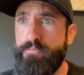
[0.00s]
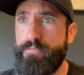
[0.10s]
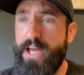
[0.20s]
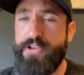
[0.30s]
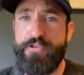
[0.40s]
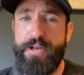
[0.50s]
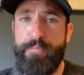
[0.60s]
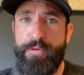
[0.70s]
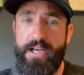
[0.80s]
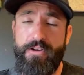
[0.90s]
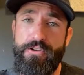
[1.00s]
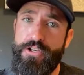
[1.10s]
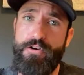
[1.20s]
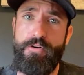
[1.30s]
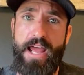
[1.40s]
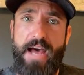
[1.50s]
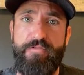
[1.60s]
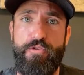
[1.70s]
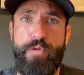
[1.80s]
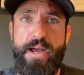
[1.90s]
Then you're in a pickle. You don't
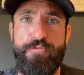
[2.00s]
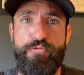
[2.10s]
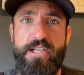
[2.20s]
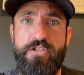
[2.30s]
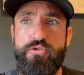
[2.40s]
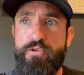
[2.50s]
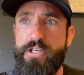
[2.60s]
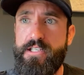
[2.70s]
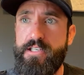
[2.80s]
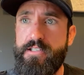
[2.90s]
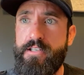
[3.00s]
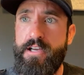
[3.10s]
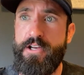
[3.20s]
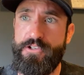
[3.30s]
have the right resources